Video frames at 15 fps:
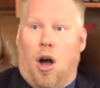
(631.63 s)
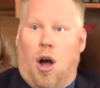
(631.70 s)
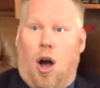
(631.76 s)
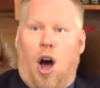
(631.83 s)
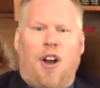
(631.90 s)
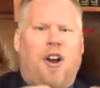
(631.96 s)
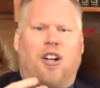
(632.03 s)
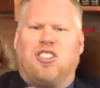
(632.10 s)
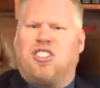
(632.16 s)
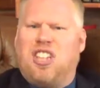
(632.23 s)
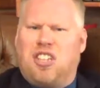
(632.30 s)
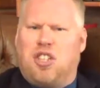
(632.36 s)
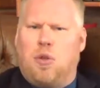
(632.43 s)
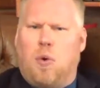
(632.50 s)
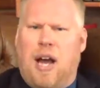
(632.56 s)
on our
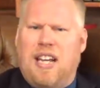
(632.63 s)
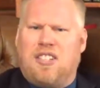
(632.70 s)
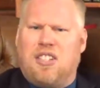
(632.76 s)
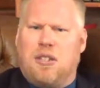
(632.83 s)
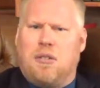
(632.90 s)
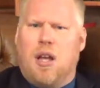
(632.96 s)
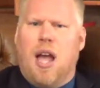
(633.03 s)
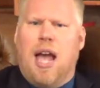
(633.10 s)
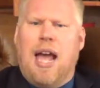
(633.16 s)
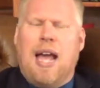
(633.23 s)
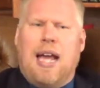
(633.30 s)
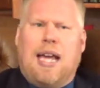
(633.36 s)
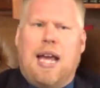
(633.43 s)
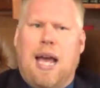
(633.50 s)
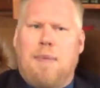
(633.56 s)
situation.
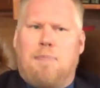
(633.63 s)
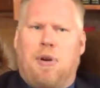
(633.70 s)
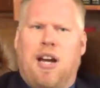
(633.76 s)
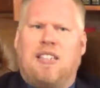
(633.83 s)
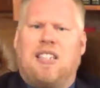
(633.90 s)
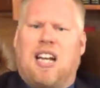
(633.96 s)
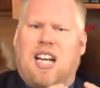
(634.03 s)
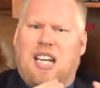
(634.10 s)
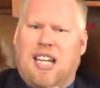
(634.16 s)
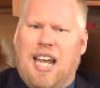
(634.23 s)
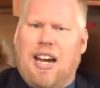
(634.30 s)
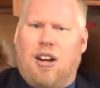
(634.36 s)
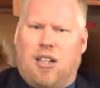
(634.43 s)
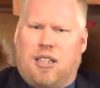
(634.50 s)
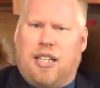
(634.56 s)
It brings a
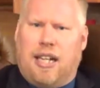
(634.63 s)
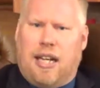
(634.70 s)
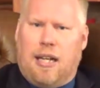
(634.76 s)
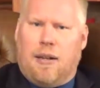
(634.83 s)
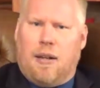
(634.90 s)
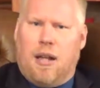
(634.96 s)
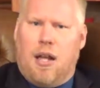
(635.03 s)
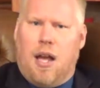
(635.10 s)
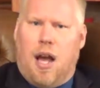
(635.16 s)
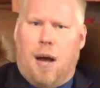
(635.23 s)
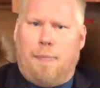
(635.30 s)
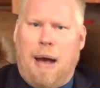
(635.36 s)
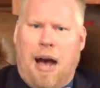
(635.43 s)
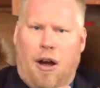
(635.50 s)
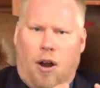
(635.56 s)
clarity
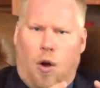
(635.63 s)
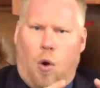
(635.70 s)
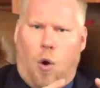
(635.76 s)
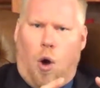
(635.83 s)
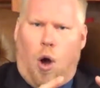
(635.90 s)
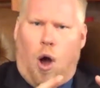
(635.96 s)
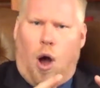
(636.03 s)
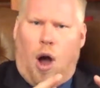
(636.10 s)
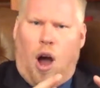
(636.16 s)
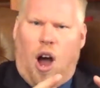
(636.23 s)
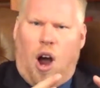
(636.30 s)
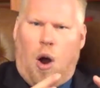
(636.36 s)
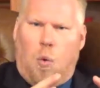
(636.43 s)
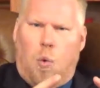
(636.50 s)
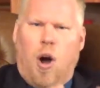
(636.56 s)
about
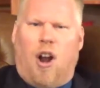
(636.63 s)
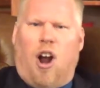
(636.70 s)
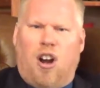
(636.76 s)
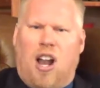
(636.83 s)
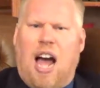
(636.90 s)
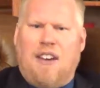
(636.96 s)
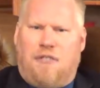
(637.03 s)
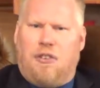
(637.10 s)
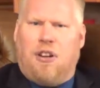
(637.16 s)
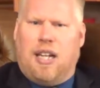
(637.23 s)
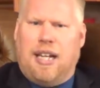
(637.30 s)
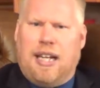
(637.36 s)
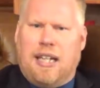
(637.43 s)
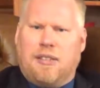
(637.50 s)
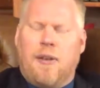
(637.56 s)
what our life
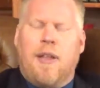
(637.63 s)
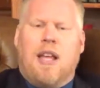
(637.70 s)
really is.